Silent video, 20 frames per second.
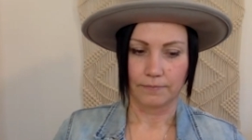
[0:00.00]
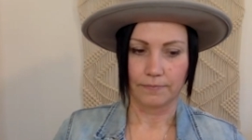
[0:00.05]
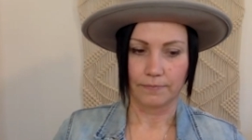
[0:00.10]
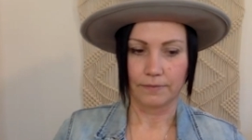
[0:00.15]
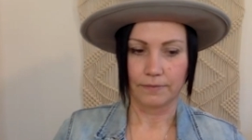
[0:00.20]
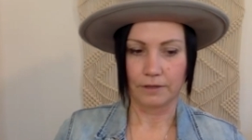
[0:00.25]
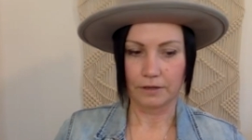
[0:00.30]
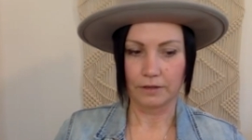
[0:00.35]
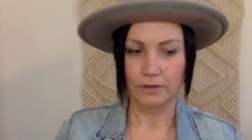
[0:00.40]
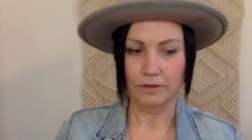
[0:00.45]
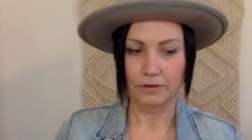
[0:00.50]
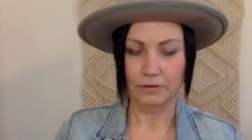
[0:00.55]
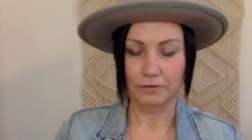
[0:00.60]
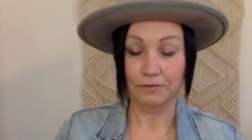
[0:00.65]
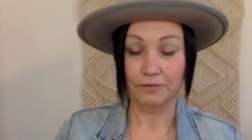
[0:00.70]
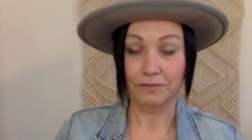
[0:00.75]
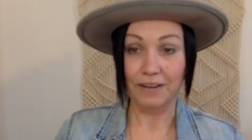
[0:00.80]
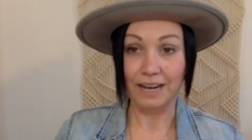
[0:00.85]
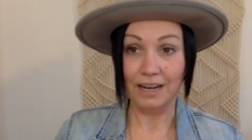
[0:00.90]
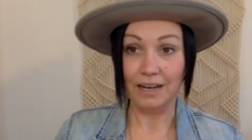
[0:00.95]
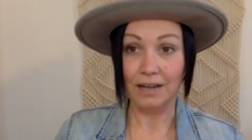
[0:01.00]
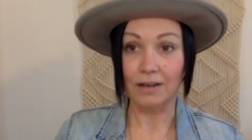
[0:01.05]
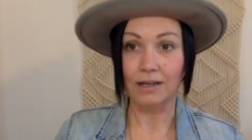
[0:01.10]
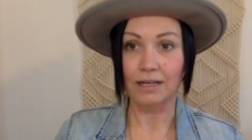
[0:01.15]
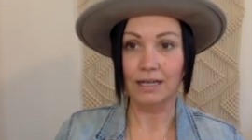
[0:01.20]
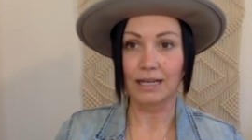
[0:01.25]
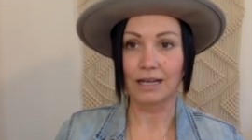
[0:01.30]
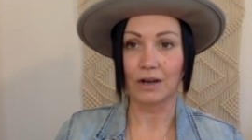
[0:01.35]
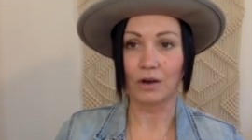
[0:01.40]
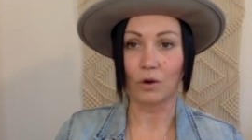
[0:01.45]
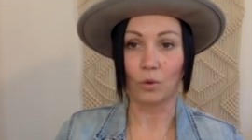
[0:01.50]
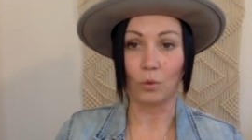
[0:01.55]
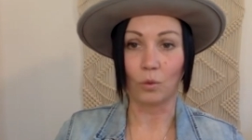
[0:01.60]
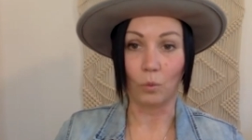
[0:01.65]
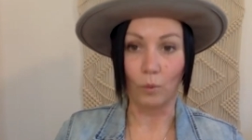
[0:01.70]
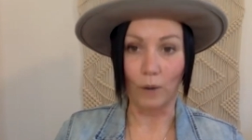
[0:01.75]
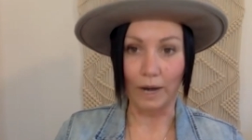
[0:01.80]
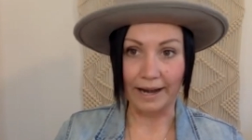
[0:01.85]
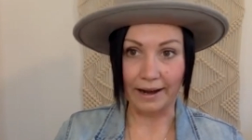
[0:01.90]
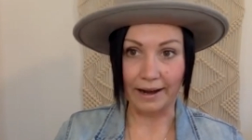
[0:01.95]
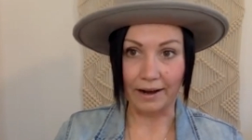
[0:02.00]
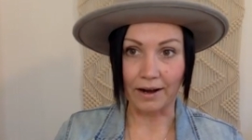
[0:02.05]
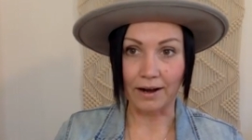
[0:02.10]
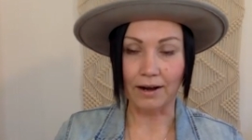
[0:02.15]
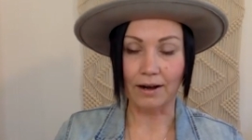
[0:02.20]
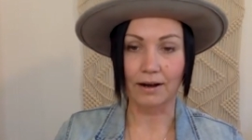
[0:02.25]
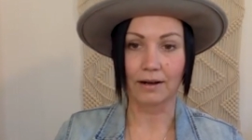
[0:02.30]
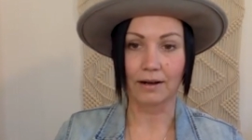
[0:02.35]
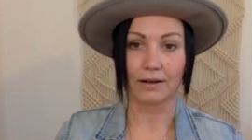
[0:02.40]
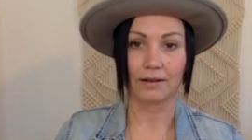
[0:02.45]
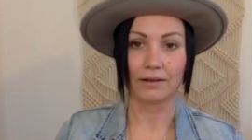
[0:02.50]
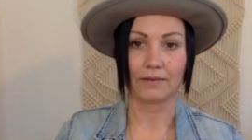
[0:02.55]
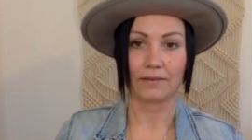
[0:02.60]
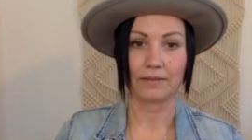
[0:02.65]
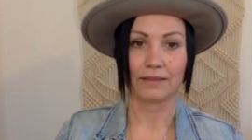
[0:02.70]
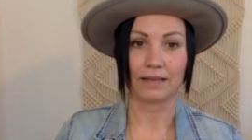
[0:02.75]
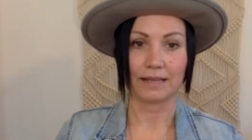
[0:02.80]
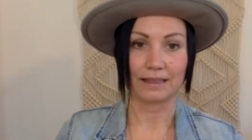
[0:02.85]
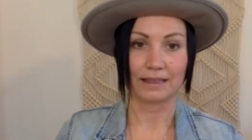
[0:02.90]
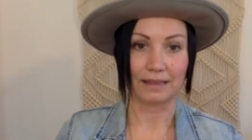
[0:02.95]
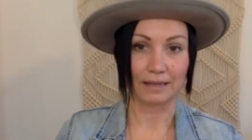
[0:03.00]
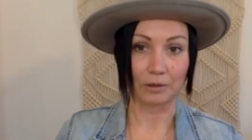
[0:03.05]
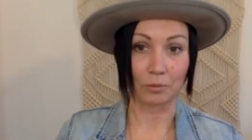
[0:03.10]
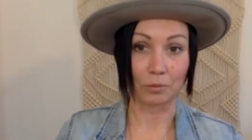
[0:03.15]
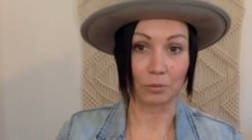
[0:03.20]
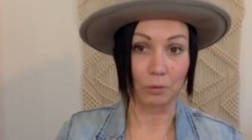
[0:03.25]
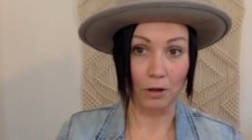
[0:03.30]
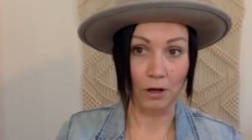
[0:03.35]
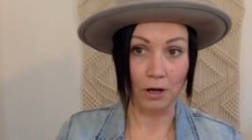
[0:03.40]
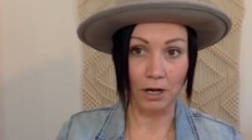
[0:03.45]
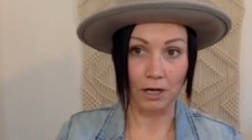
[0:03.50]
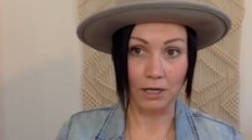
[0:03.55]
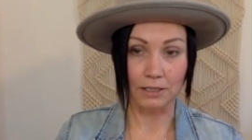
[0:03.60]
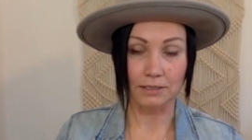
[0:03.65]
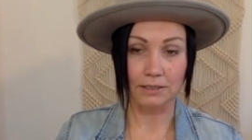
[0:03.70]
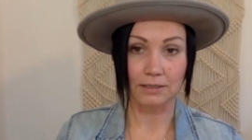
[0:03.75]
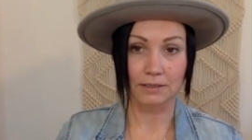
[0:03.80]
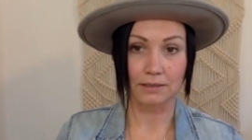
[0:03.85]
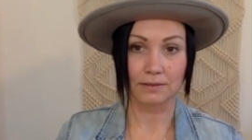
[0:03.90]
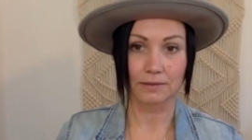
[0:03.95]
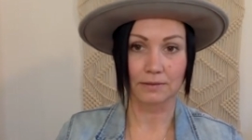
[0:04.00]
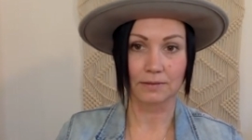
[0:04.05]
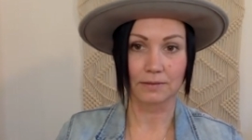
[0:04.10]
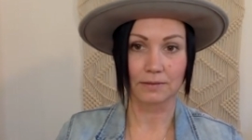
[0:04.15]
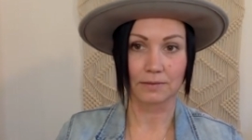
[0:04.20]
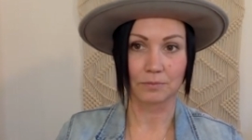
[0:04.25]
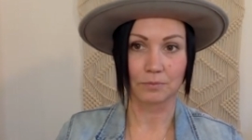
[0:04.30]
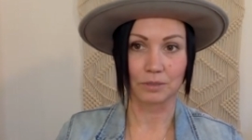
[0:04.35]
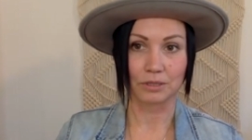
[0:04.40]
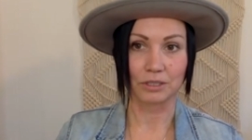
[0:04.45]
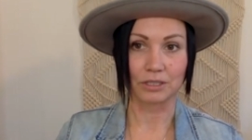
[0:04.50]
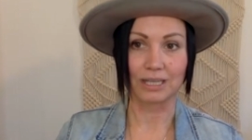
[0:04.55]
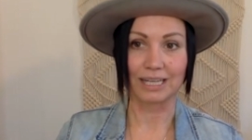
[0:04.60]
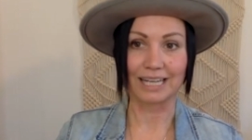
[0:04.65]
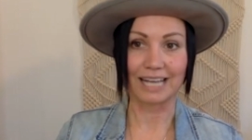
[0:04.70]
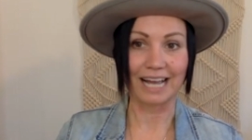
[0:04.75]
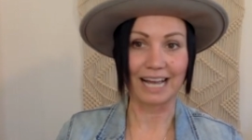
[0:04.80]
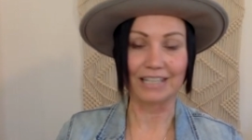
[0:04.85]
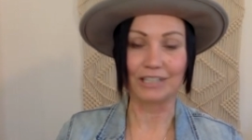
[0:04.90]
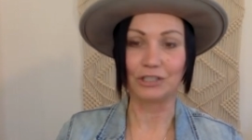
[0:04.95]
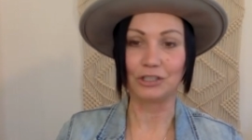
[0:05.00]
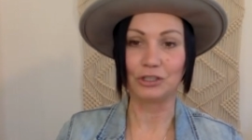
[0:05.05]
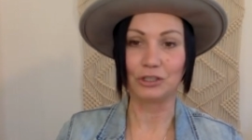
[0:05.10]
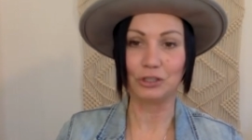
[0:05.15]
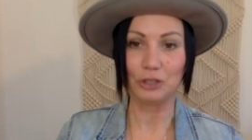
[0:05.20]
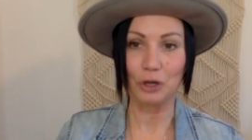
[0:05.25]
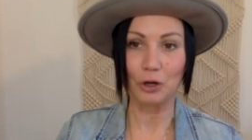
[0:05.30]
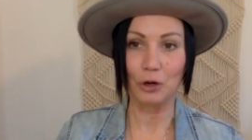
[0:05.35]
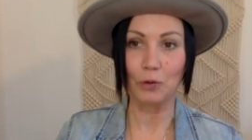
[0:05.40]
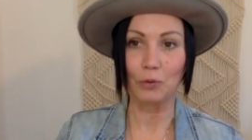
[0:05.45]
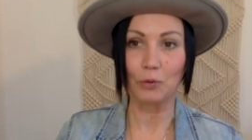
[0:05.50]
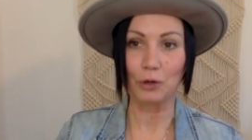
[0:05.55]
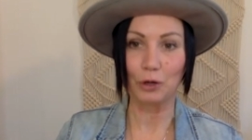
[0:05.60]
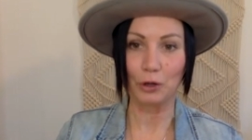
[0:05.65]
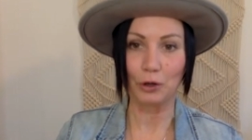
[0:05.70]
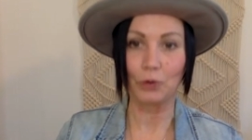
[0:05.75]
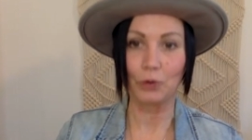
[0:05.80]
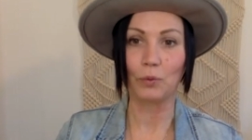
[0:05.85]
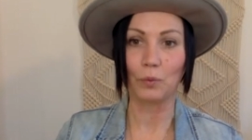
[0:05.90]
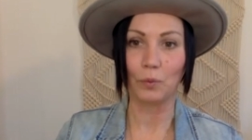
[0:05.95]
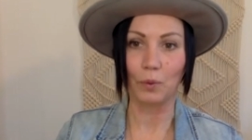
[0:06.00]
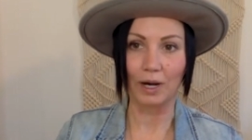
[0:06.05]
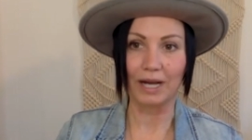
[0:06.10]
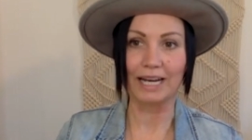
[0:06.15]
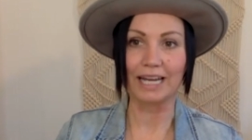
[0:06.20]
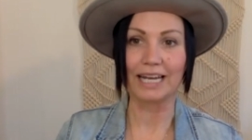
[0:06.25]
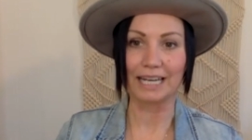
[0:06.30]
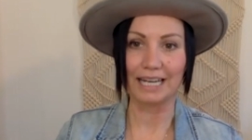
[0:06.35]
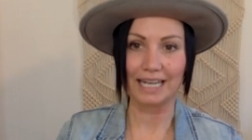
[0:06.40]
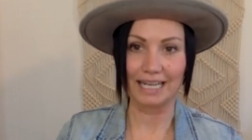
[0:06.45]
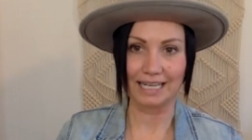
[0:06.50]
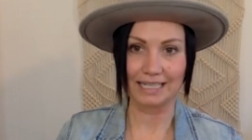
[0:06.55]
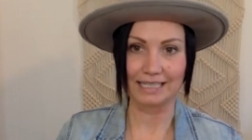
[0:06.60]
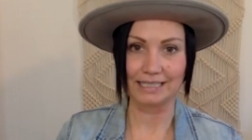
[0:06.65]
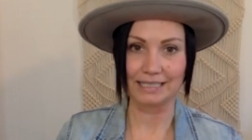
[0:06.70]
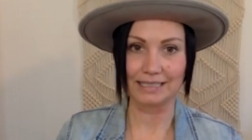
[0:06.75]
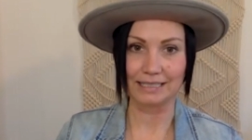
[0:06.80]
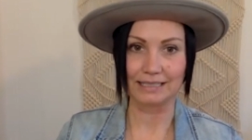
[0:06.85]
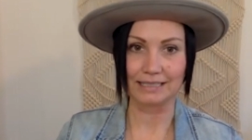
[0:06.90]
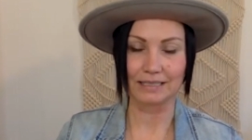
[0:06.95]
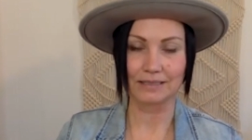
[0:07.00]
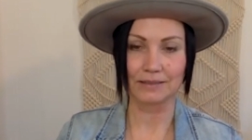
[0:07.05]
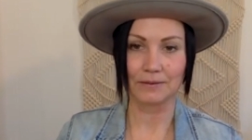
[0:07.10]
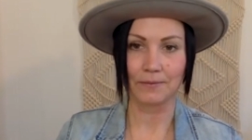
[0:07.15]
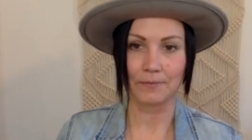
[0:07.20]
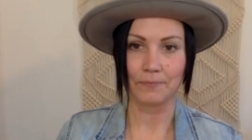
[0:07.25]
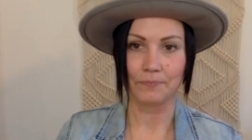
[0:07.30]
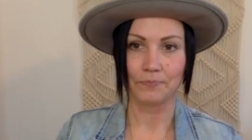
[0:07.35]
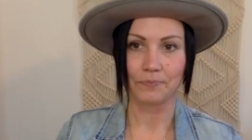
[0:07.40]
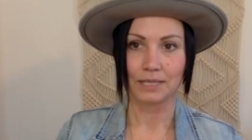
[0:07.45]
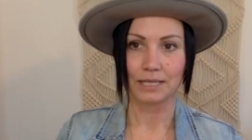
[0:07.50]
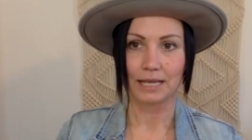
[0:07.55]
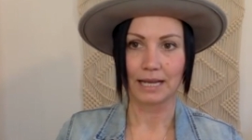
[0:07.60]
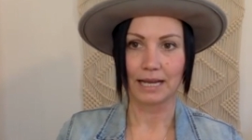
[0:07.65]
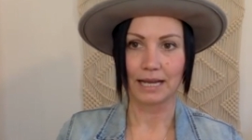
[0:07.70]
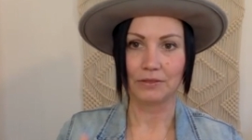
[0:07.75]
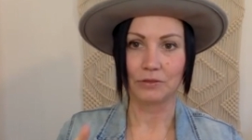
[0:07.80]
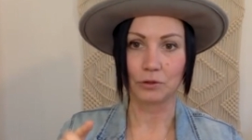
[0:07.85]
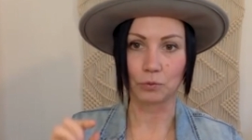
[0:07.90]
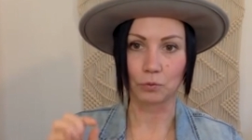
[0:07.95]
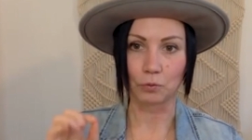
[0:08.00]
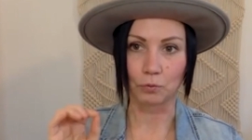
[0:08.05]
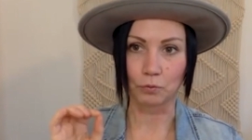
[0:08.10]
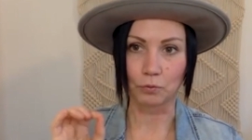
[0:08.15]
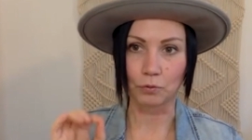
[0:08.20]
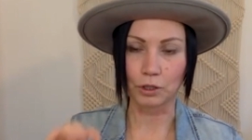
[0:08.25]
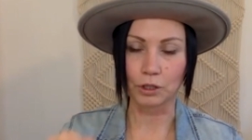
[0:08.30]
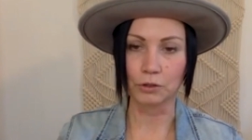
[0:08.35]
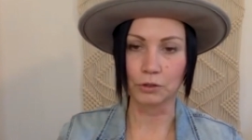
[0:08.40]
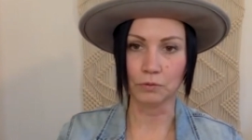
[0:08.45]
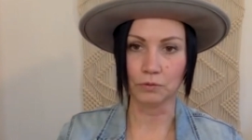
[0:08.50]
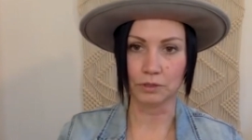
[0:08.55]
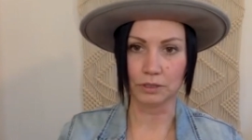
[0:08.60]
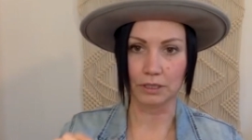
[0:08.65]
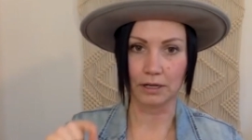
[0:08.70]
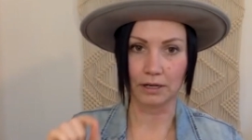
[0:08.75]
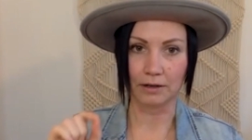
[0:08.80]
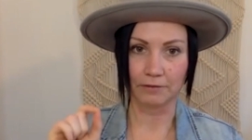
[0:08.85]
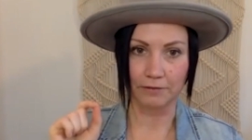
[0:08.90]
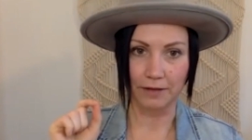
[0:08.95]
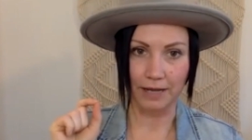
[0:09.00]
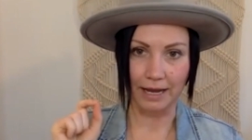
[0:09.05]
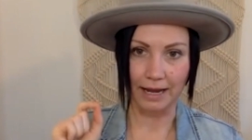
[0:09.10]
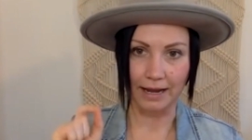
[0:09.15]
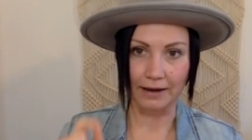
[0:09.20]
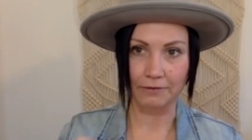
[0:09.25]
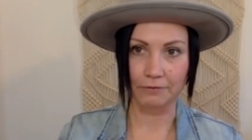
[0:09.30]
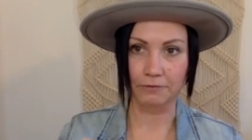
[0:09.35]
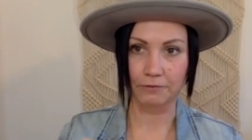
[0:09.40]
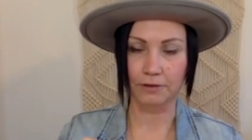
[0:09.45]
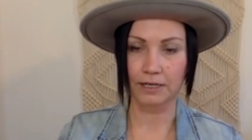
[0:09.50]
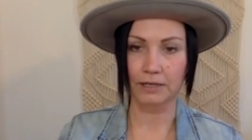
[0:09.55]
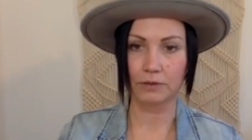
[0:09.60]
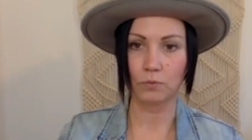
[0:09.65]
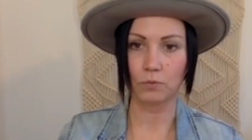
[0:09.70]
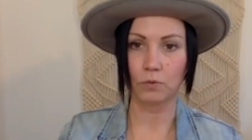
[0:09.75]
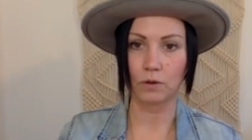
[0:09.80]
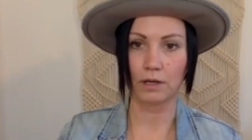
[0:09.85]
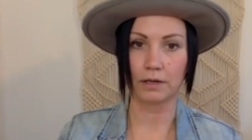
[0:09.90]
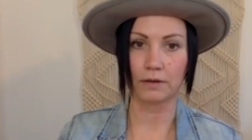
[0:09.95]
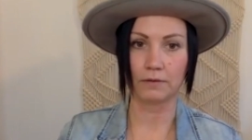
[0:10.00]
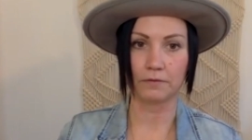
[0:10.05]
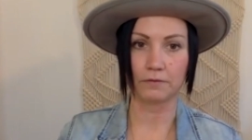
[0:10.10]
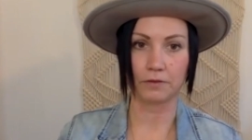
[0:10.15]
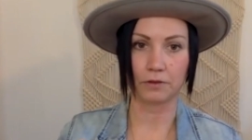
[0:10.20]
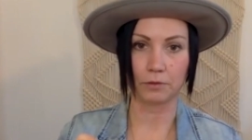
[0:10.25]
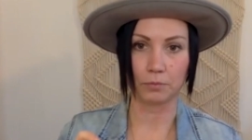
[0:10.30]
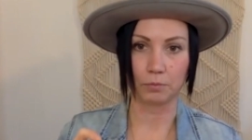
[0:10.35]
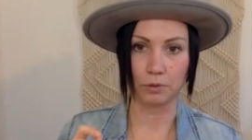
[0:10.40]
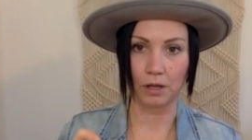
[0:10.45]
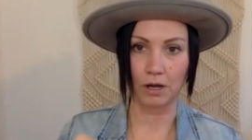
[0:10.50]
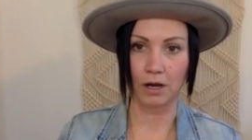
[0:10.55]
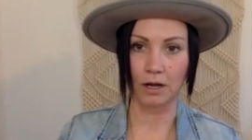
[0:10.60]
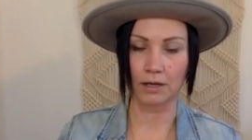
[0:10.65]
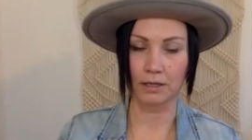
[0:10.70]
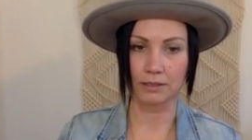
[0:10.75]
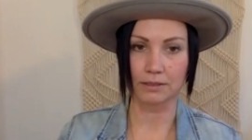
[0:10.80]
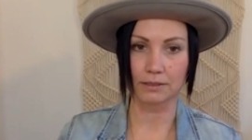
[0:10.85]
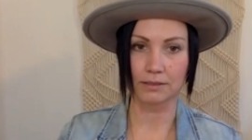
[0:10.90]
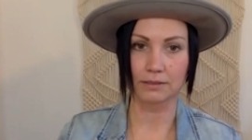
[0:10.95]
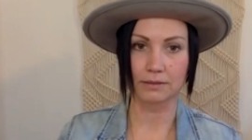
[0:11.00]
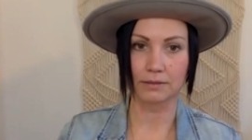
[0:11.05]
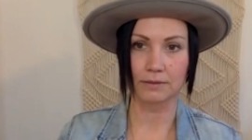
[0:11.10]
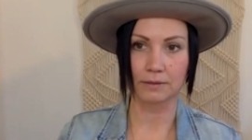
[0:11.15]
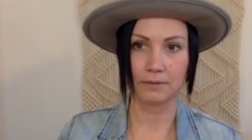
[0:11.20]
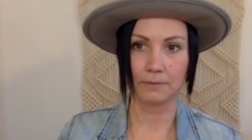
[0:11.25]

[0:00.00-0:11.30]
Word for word: they're they're very aware that they're blocked, but they're like, I don't know what it is. And the root of every one of the blocks,